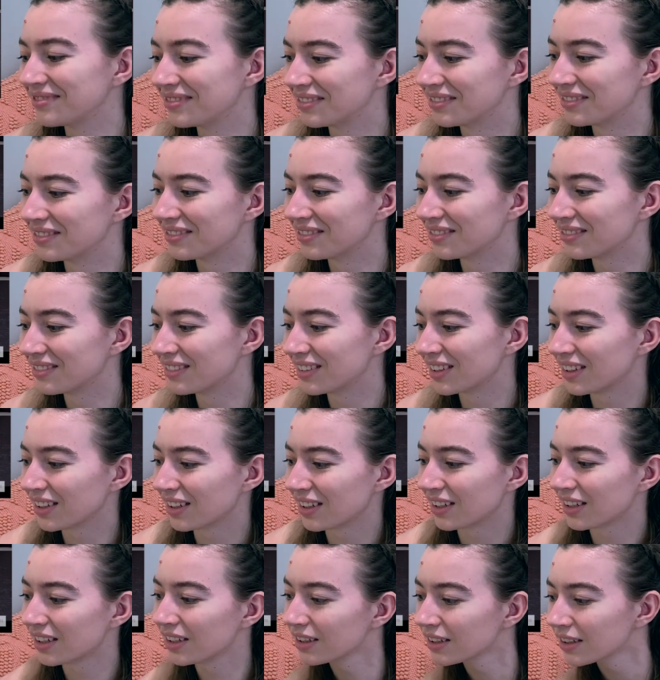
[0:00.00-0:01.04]

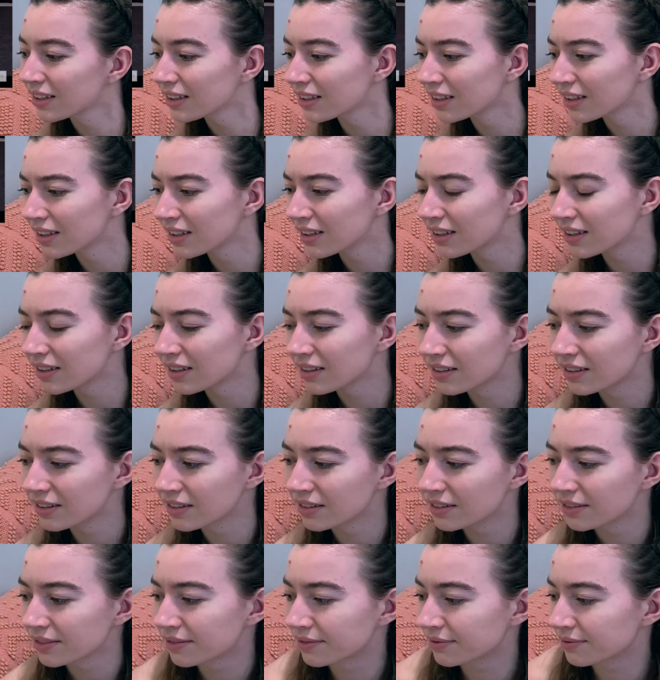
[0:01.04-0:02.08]

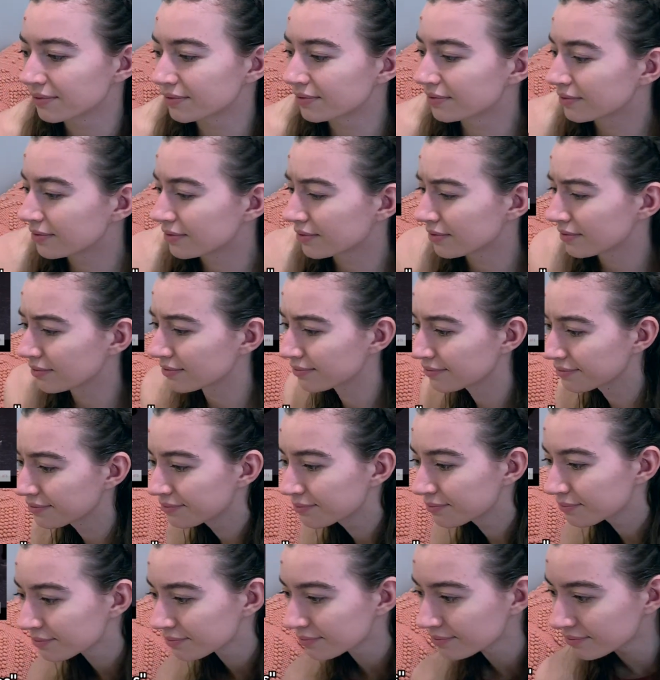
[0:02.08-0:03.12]

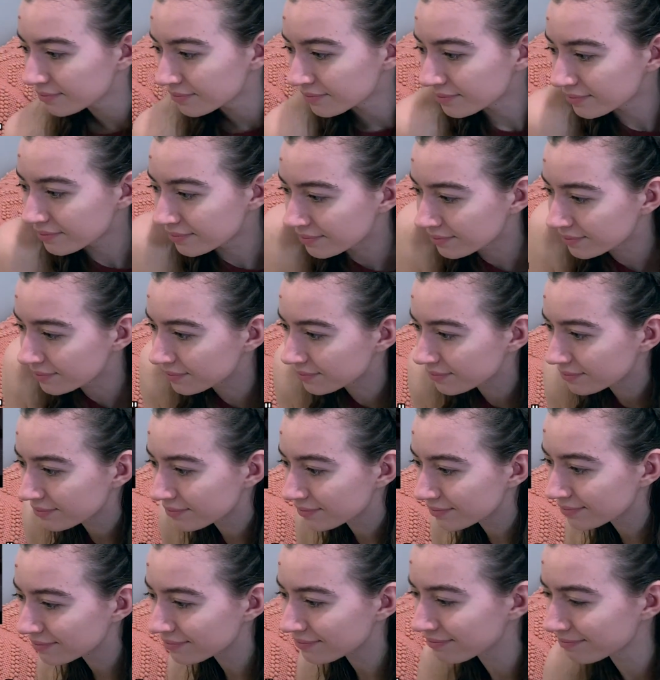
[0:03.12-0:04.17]

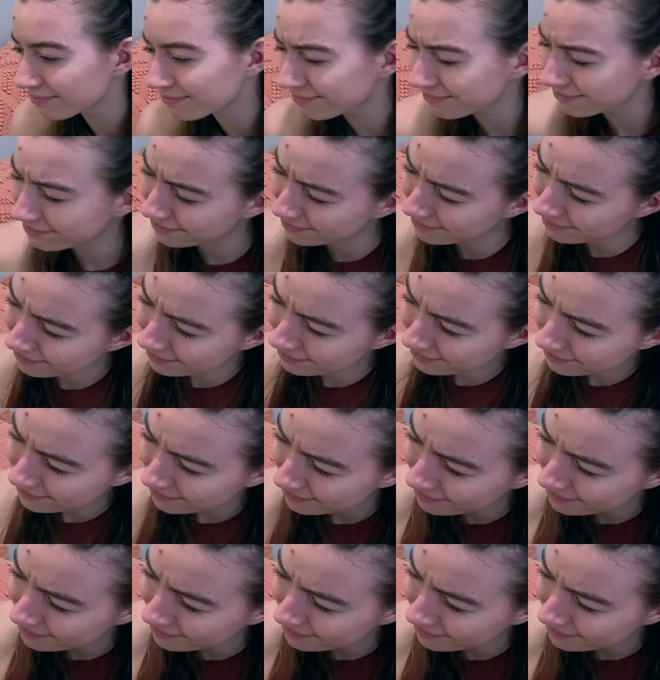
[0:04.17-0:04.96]
(no one is talking)